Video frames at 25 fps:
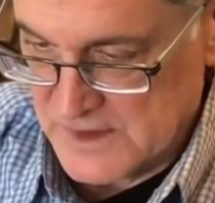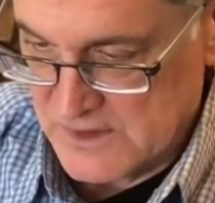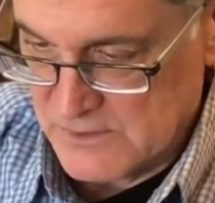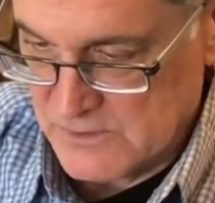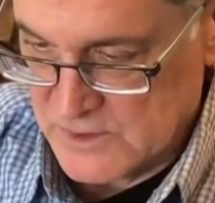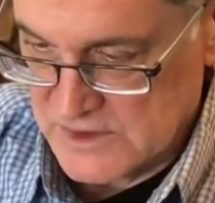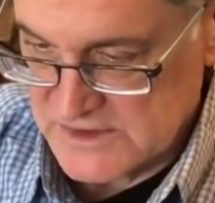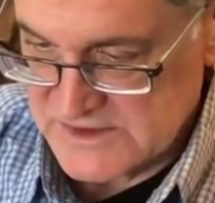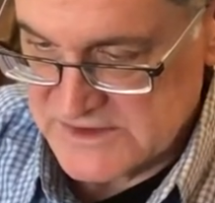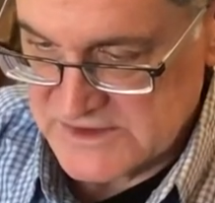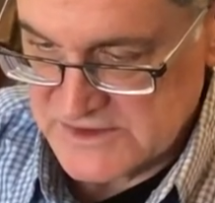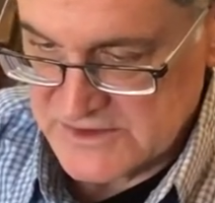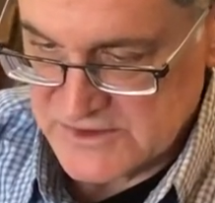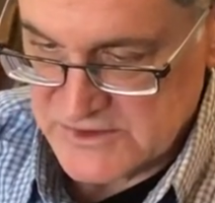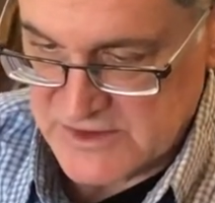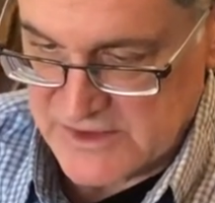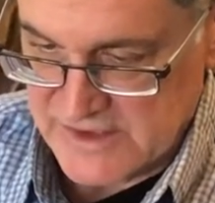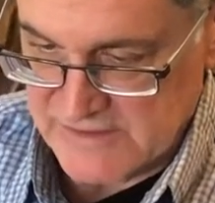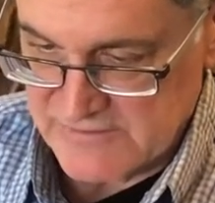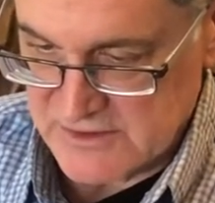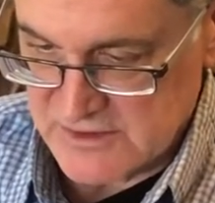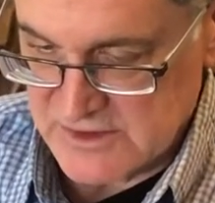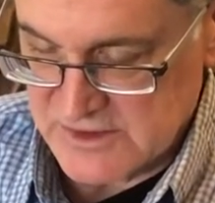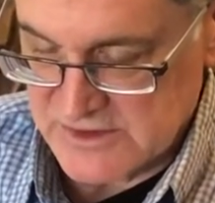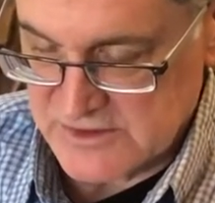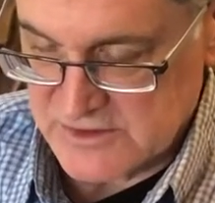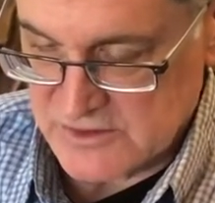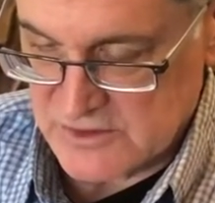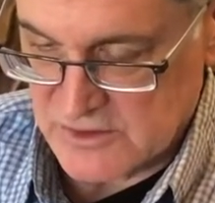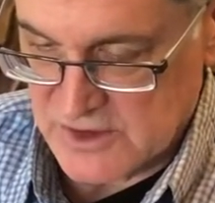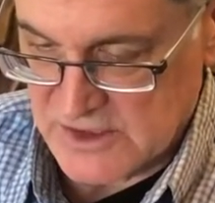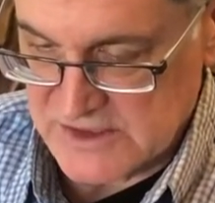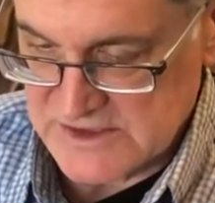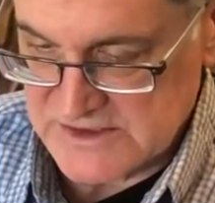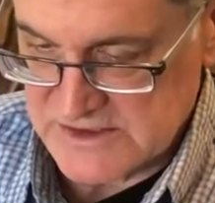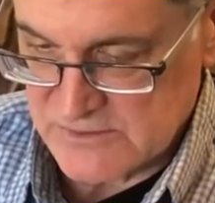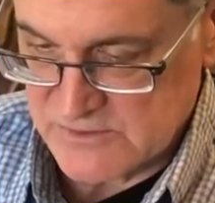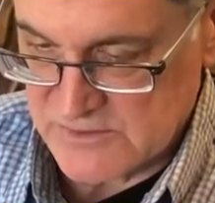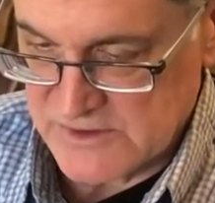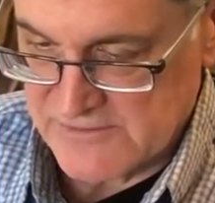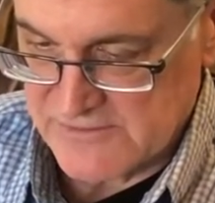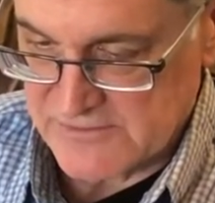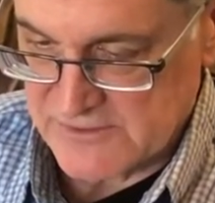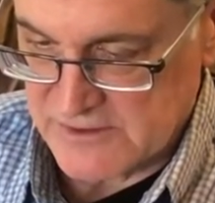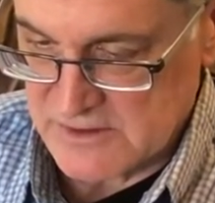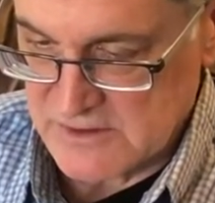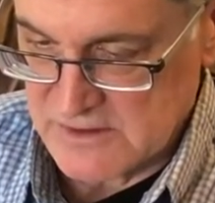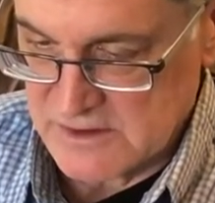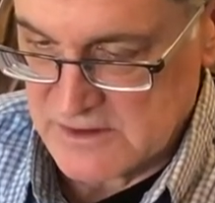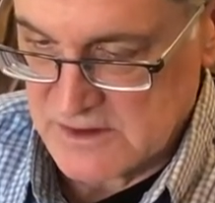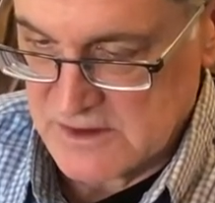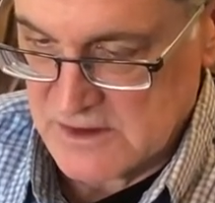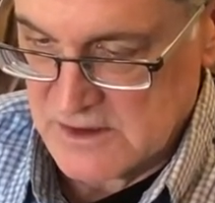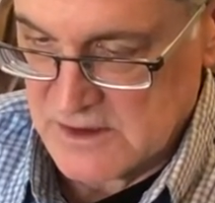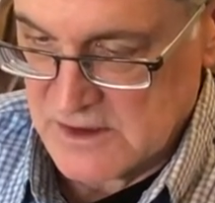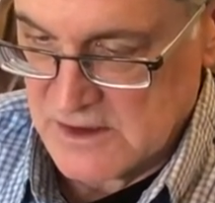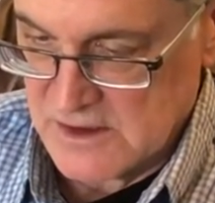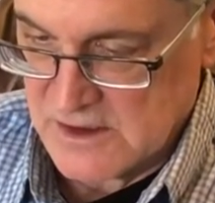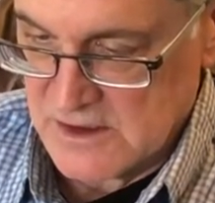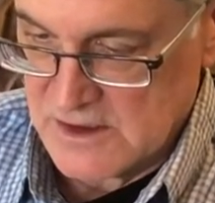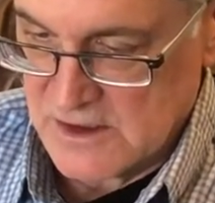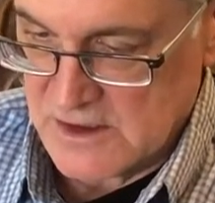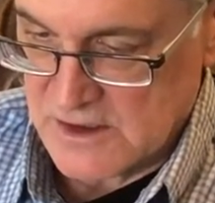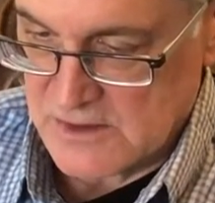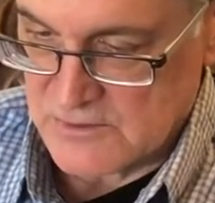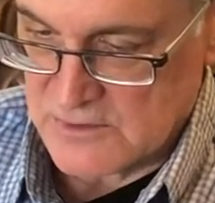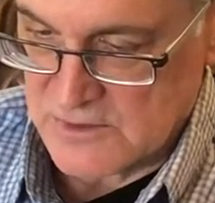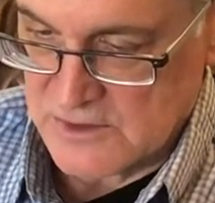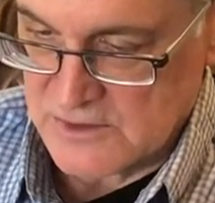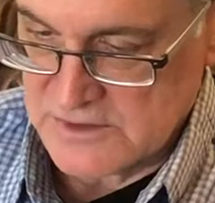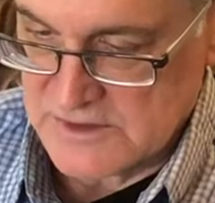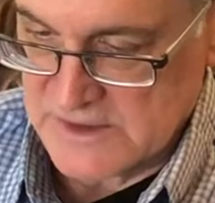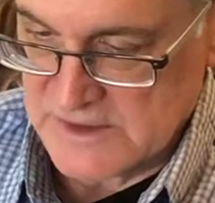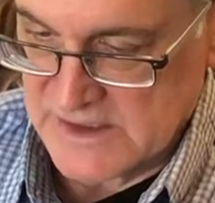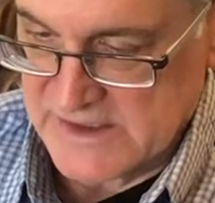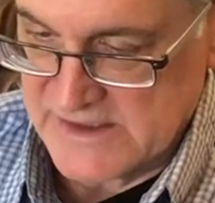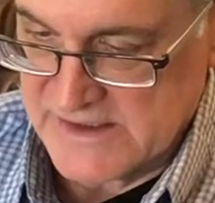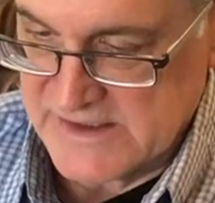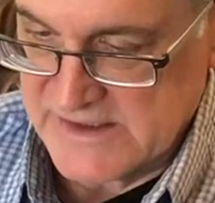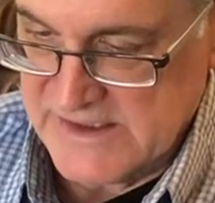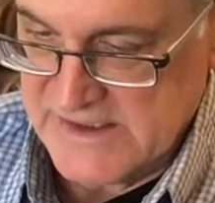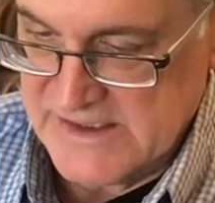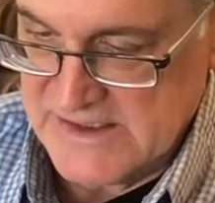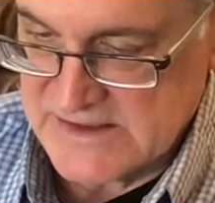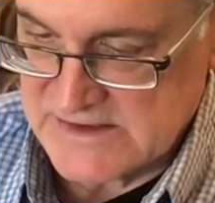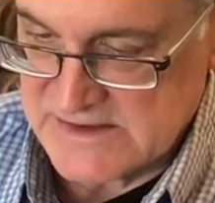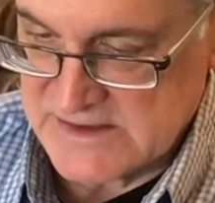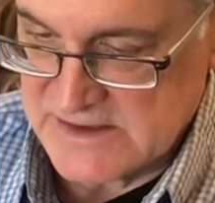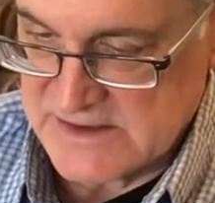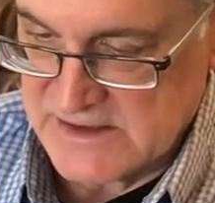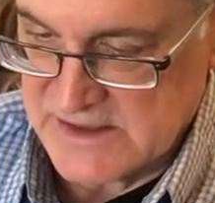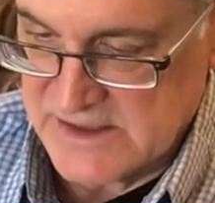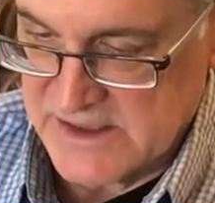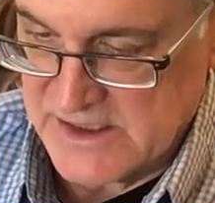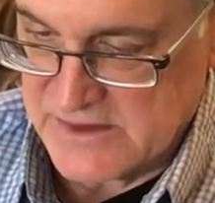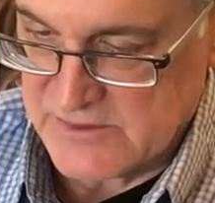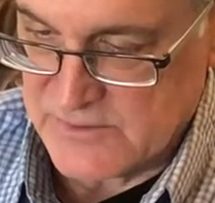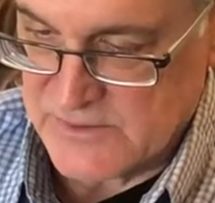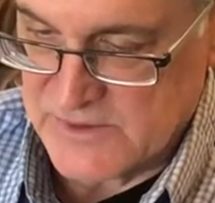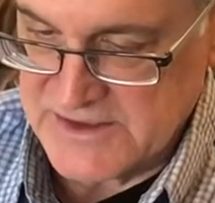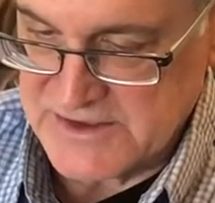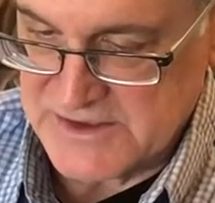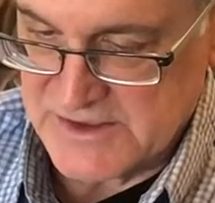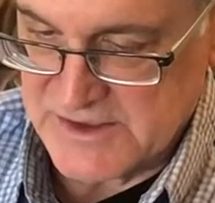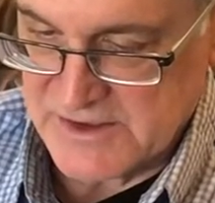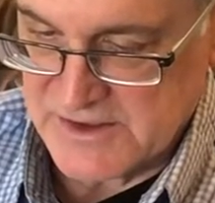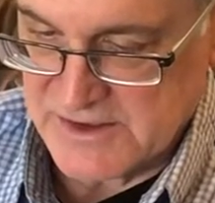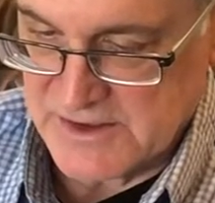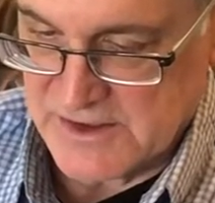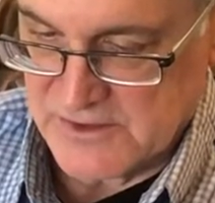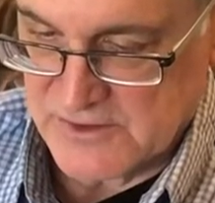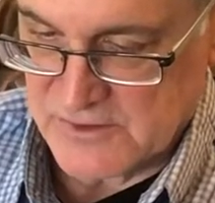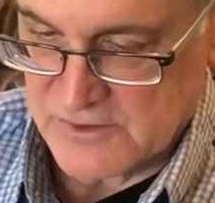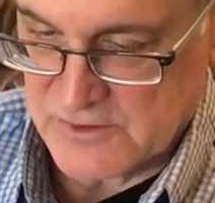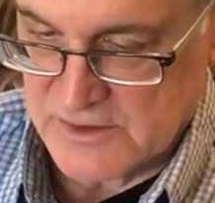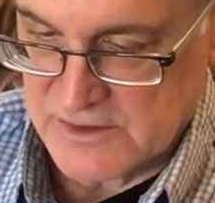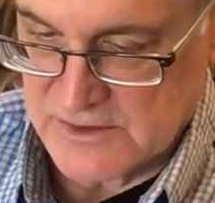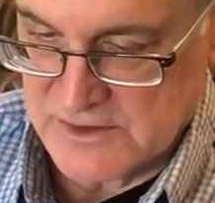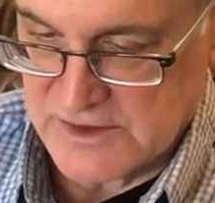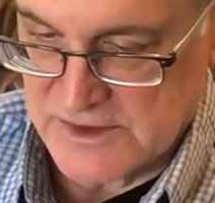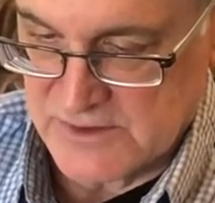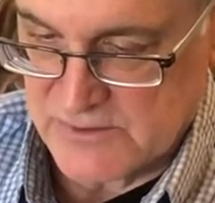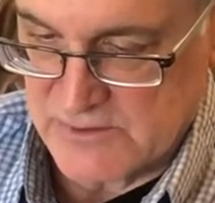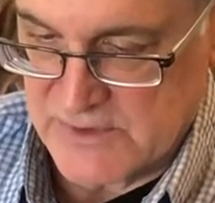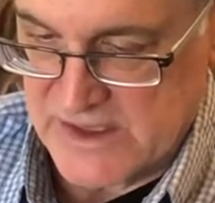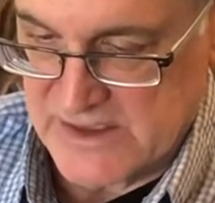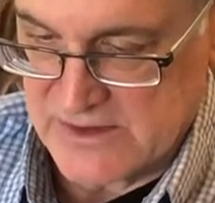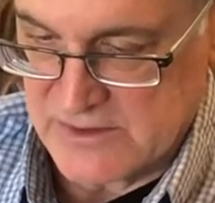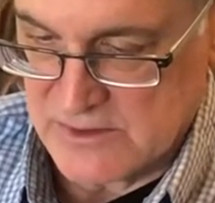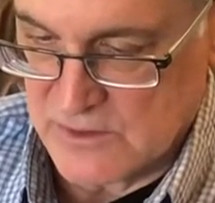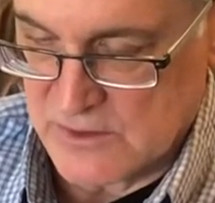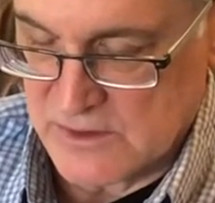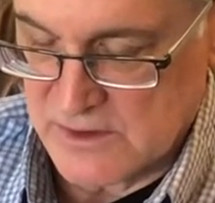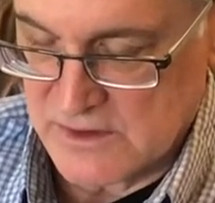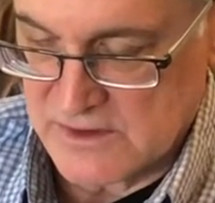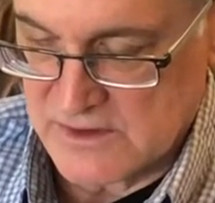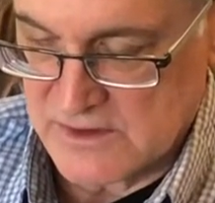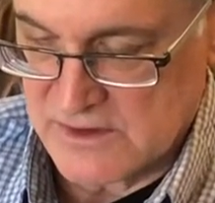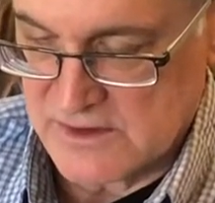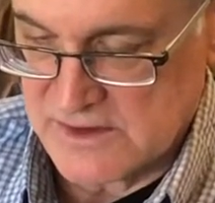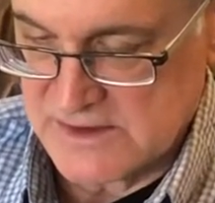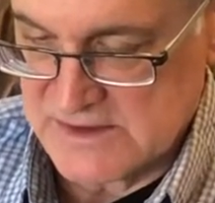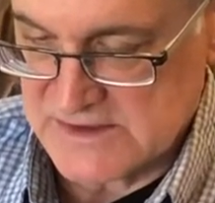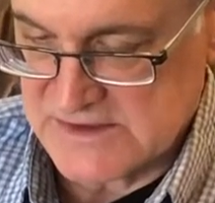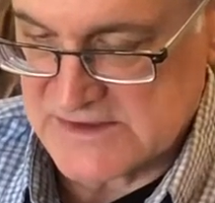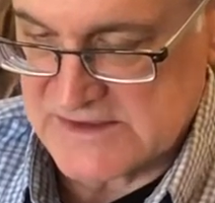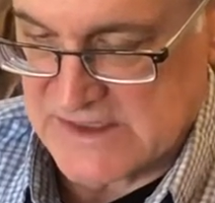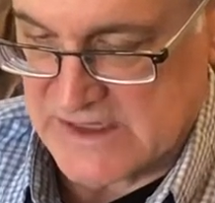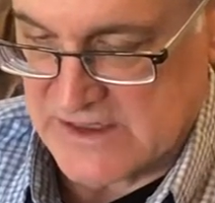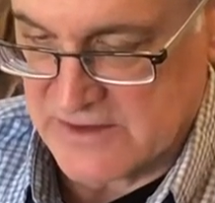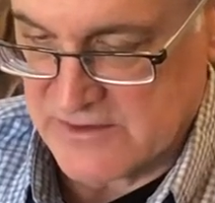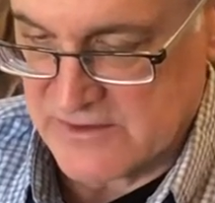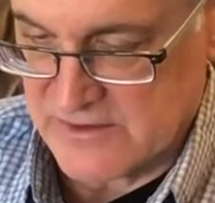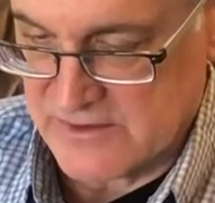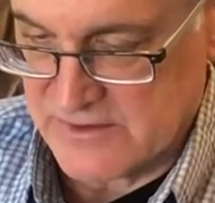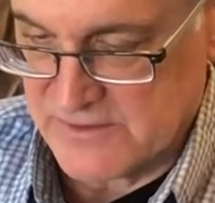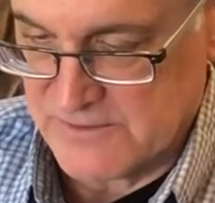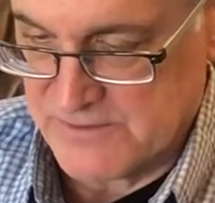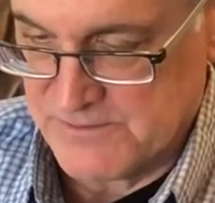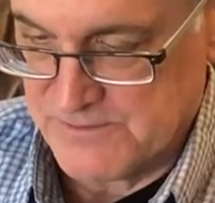Once a traveler had crossed the river, a road led east and reached another road that ran north and south.